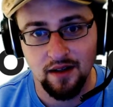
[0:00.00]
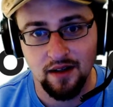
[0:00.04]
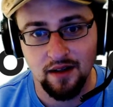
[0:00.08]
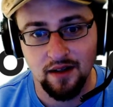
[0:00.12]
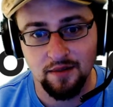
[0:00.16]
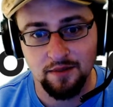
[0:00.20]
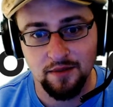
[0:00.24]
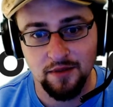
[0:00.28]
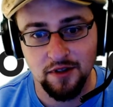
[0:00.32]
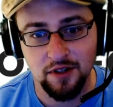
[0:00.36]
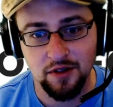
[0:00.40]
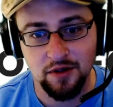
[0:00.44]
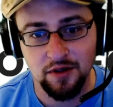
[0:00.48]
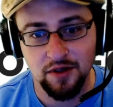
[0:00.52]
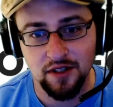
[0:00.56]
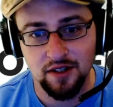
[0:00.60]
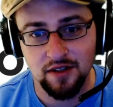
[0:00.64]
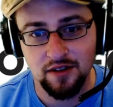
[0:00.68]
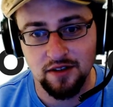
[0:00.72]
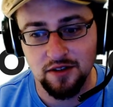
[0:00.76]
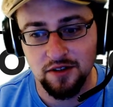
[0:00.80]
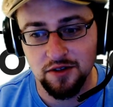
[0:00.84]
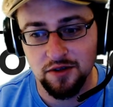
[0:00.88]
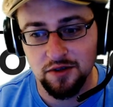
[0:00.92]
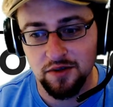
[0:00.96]
I'm going
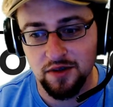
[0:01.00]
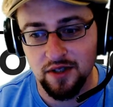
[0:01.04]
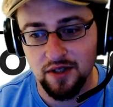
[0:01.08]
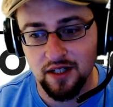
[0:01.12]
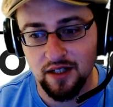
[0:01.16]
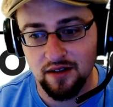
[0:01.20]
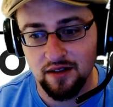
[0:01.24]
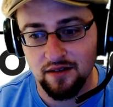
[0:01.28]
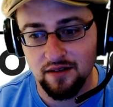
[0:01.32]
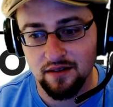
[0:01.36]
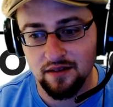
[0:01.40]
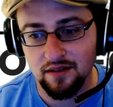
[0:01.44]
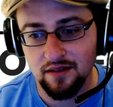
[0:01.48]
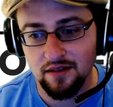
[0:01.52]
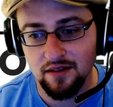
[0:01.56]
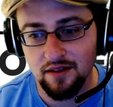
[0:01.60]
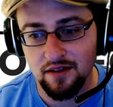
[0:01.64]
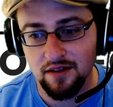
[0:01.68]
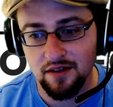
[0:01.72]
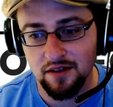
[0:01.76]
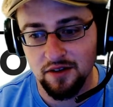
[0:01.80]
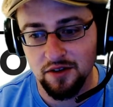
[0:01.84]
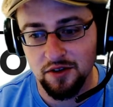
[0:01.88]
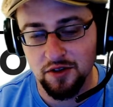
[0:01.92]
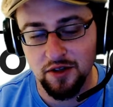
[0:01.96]
to hit
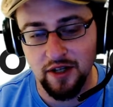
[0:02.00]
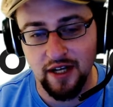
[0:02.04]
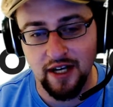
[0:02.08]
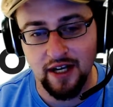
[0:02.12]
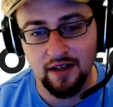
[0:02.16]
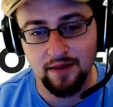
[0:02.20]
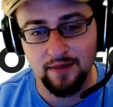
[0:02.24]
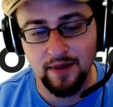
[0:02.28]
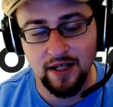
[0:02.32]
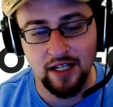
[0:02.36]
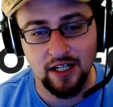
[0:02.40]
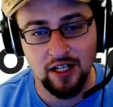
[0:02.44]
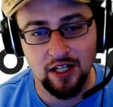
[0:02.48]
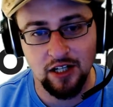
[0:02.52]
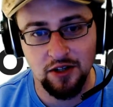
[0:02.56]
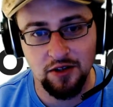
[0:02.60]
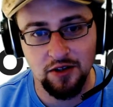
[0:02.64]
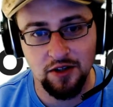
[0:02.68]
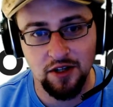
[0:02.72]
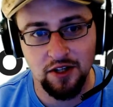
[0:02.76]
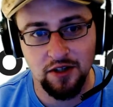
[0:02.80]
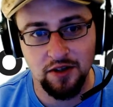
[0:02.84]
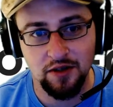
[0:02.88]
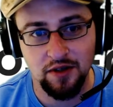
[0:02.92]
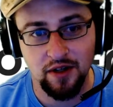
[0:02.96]
the little animated
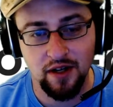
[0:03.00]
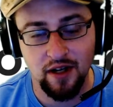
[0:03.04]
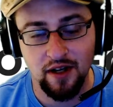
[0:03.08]
logo,